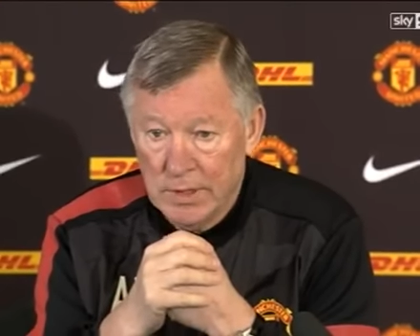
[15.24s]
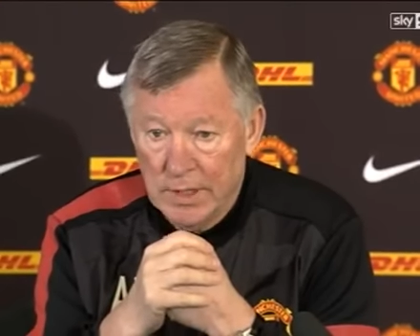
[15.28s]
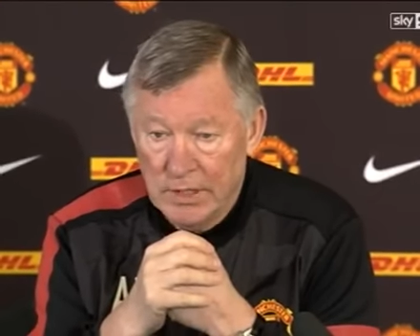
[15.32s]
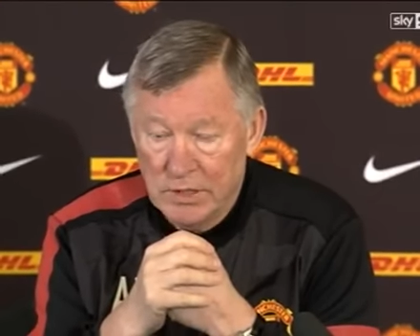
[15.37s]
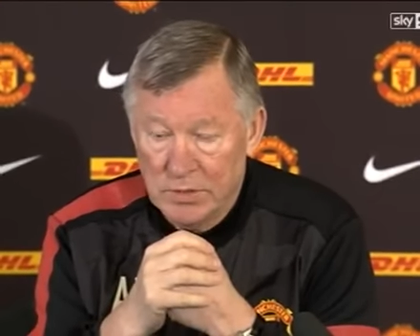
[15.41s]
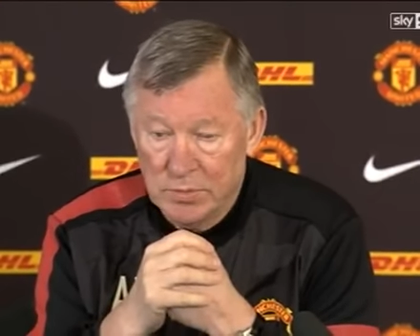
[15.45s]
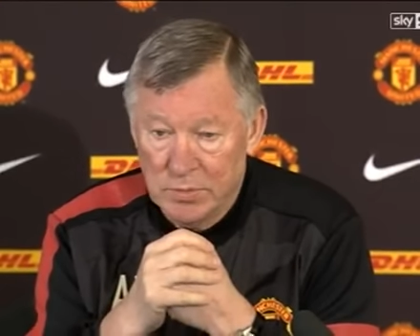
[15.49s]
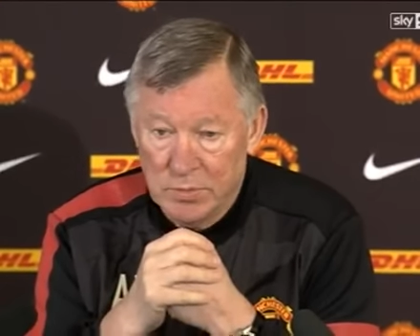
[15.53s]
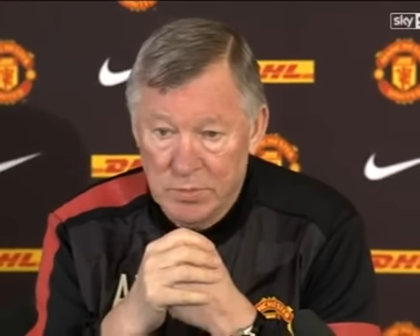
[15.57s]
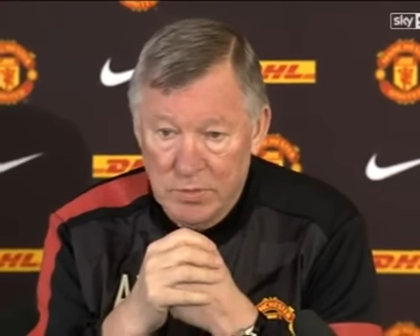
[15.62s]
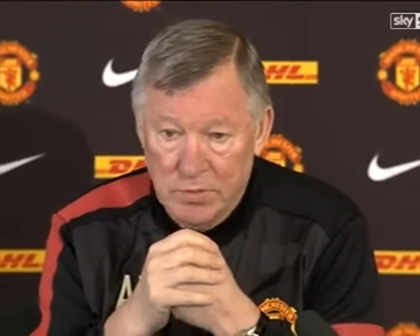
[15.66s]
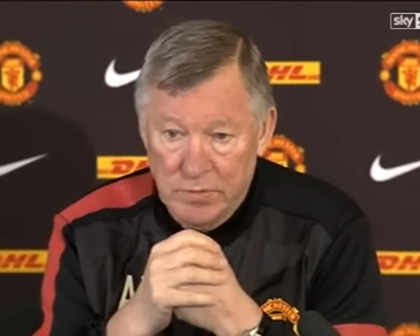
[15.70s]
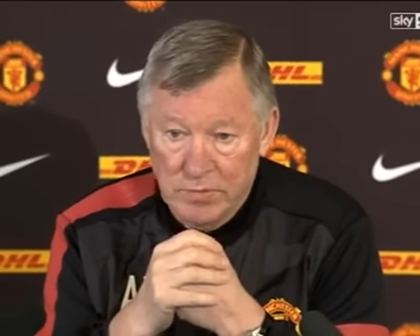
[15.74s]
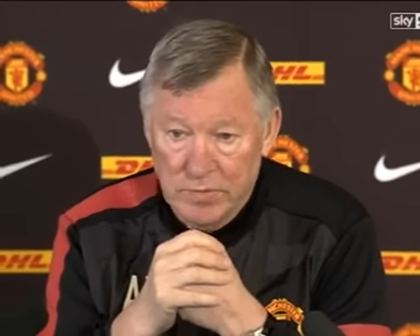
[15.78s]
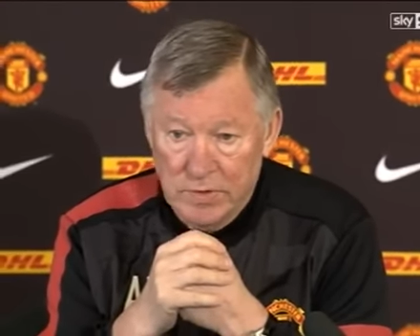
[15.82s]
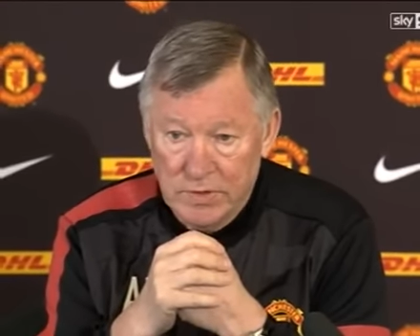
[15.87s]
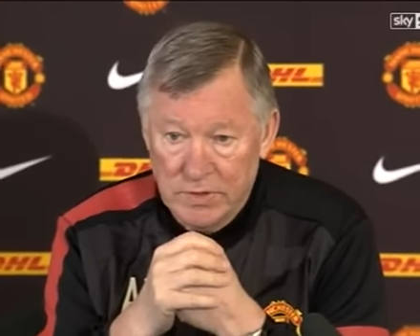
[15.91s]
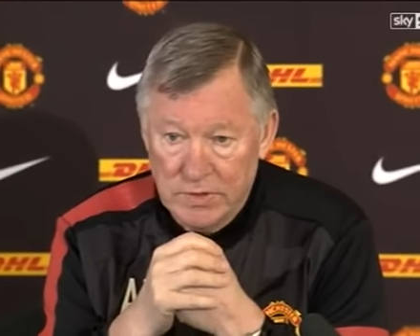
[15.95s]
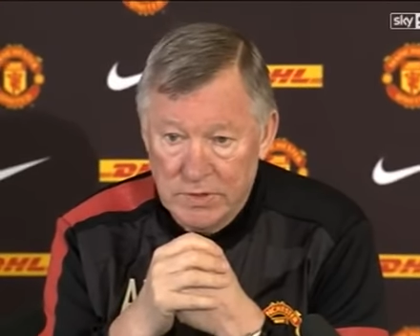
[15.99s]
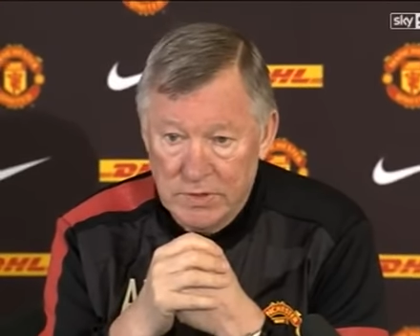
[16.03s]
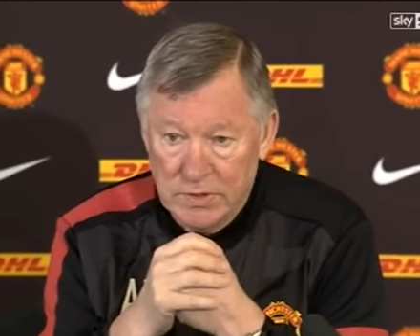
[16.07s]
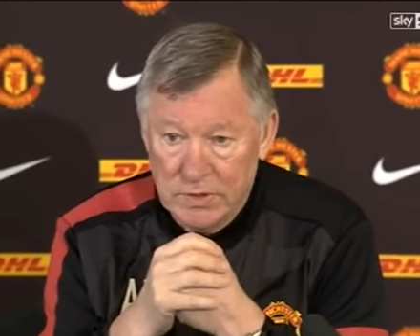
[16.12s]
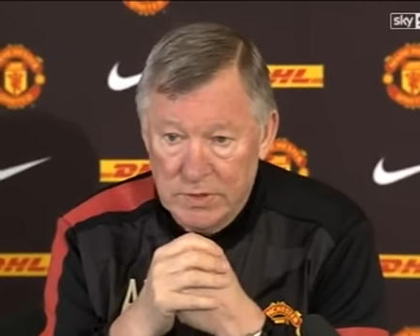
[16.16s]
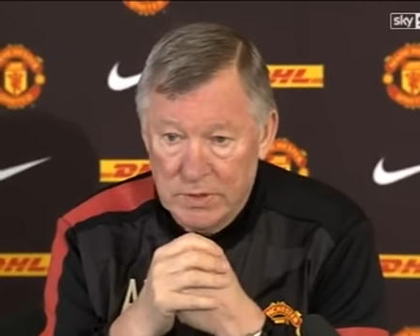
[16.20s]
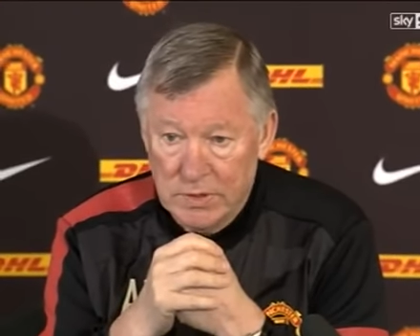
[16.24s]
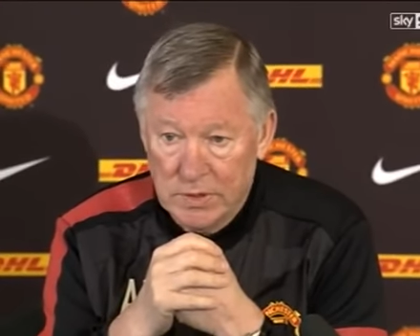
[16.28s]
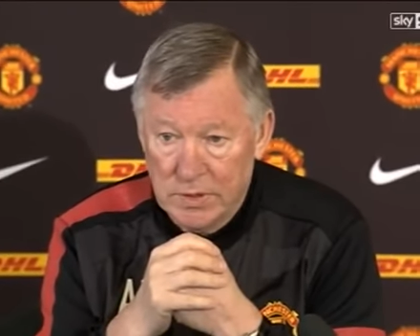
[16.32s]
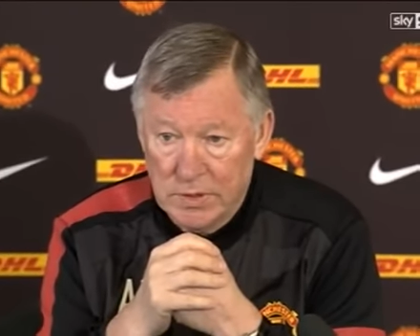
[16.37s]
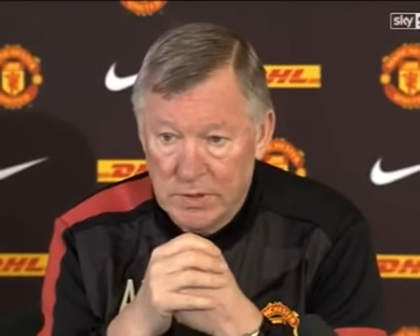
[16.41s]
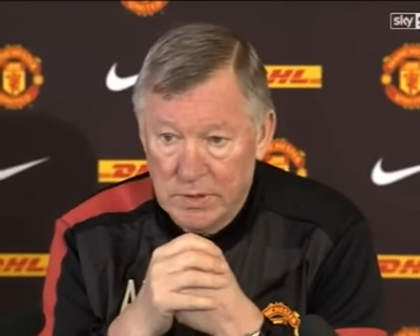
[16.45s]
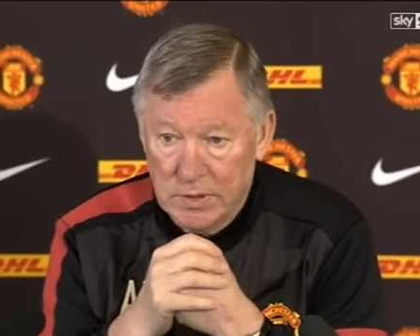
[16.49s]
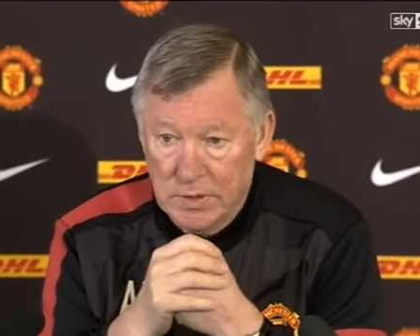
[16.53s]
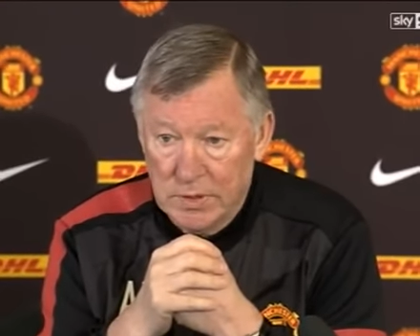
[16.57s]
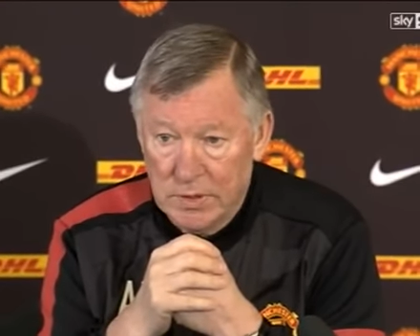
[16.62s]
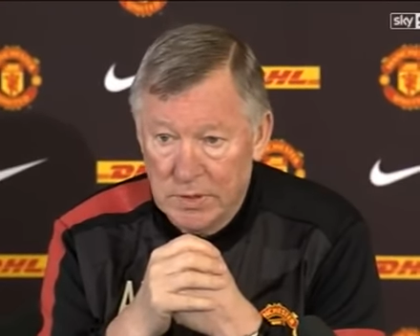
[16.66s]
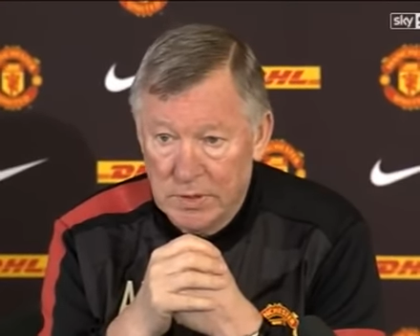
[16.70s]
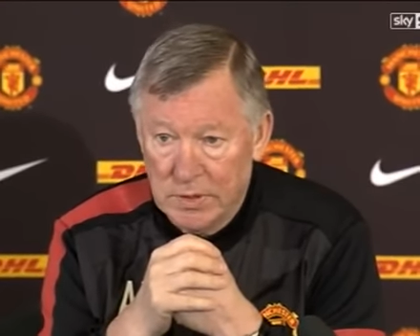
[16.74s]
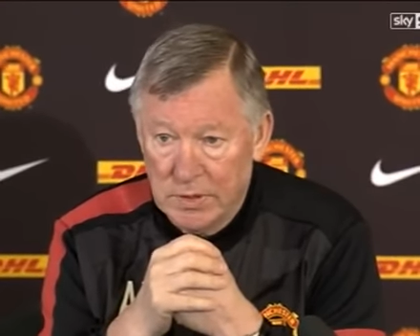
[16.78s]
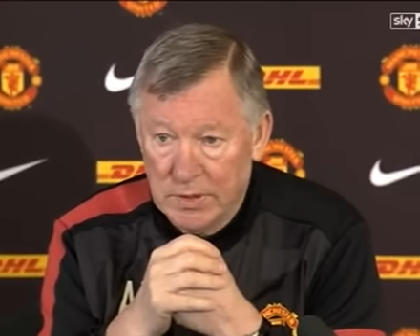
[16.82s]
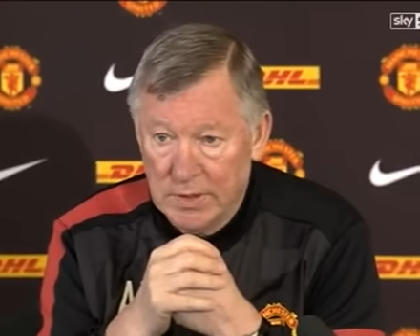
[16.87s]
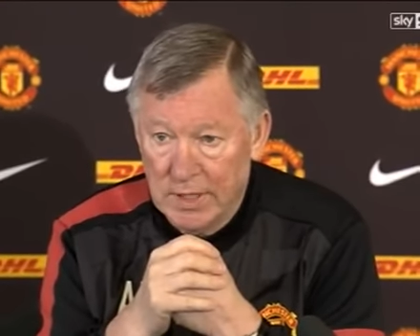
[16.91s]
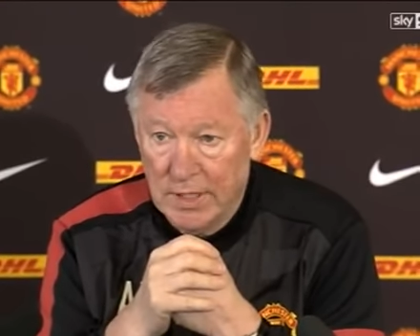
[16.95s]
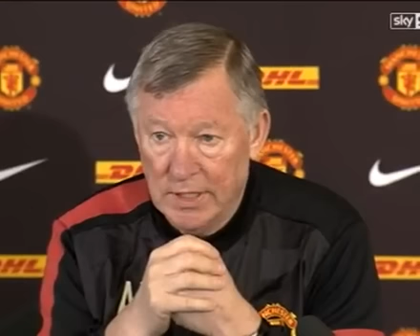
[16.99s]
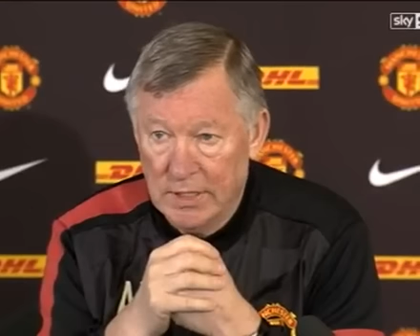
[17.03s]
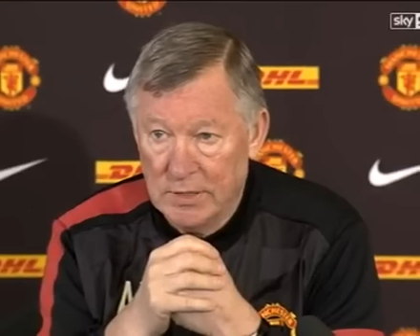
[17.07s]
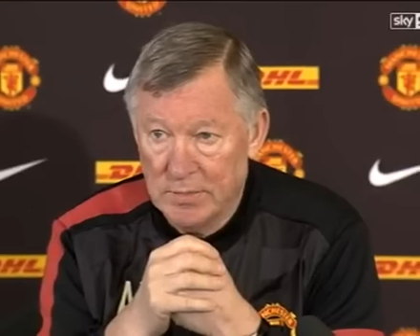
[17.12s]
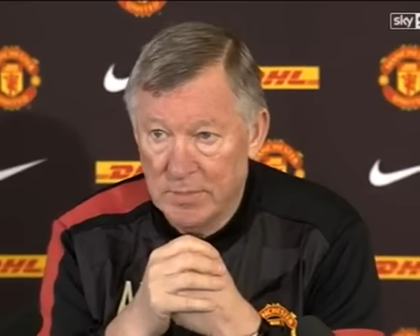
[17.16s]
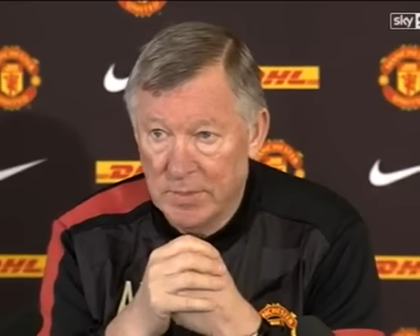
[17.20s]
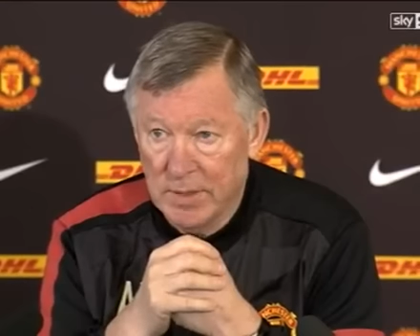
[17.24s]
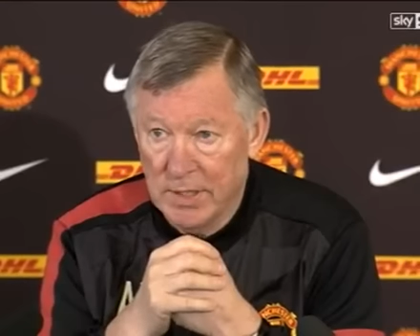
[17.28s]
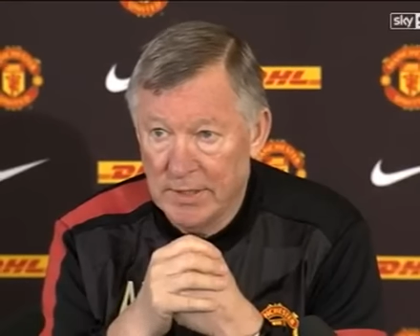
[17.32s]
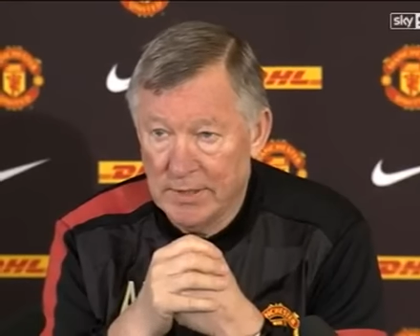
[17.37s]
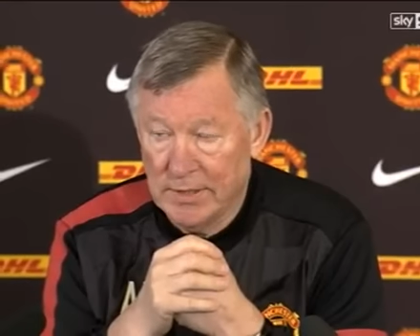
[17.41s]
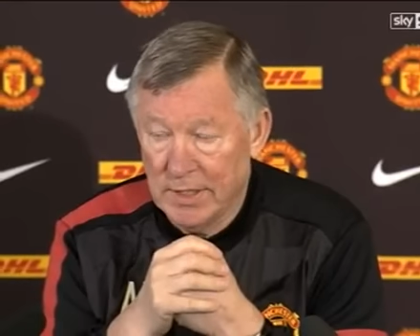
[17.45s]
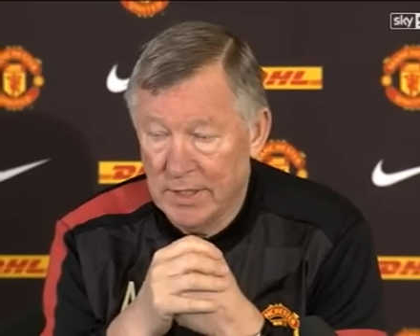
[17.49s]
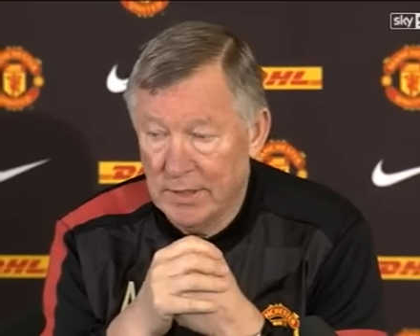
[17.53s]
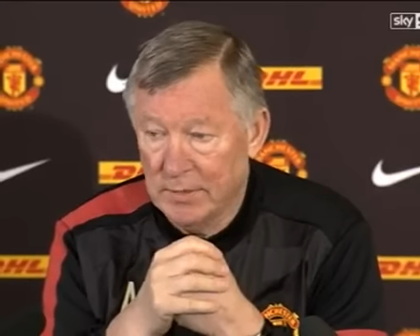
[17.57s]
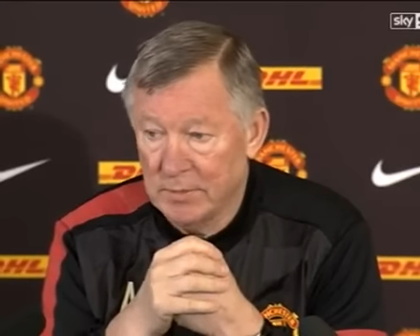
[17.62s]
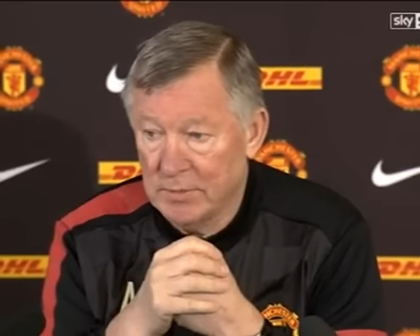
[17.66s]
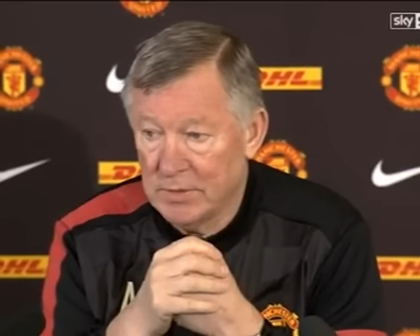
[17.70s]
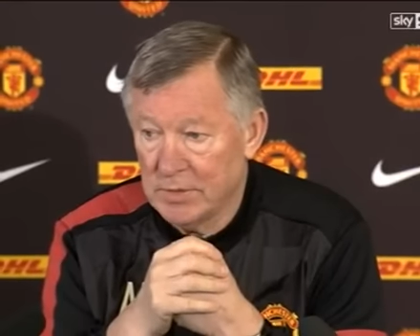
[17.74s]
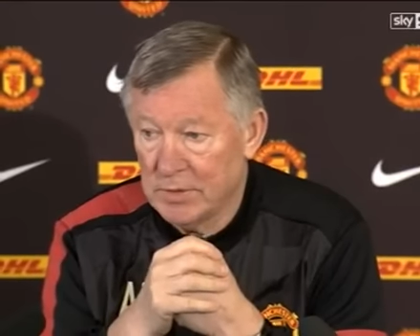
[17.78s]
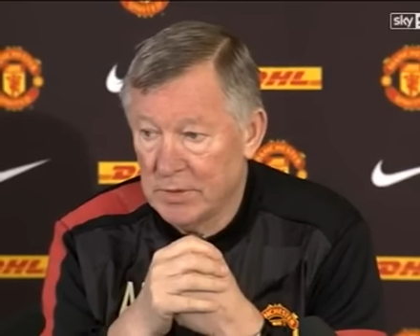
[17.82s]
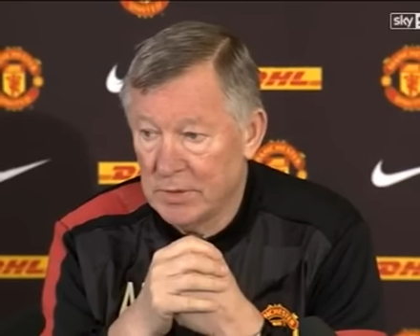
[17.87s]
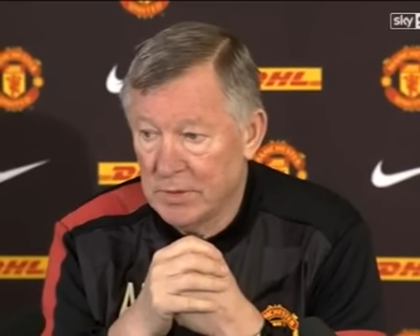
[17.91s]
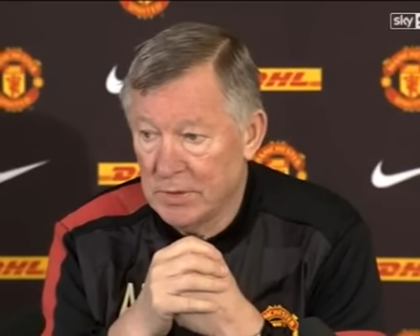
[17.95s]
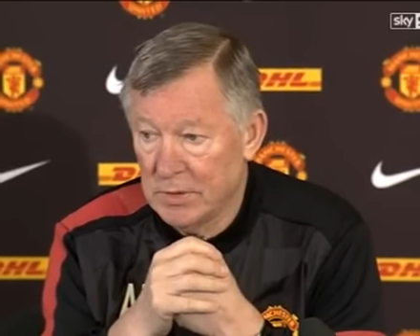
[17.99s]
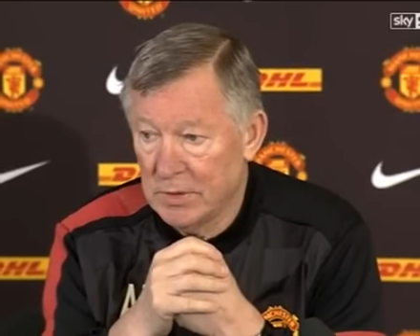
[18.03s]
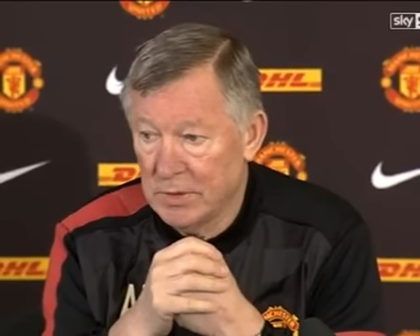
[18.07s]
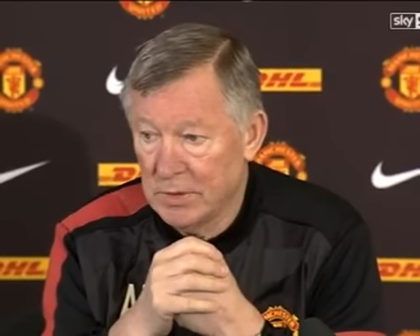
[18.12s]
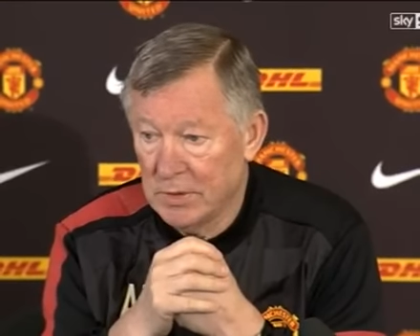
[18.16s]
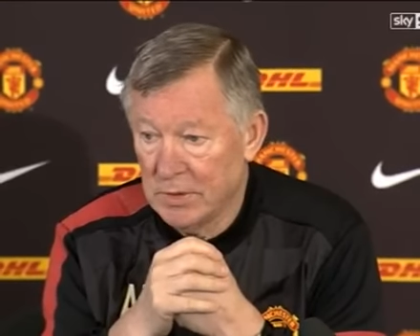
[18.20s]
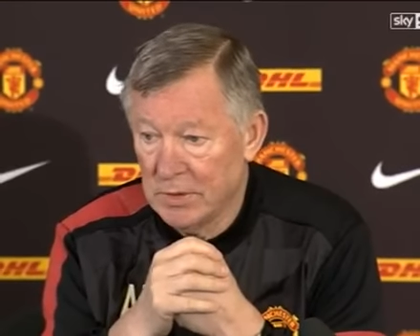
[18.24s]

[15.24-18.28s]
And that's proved its case many times.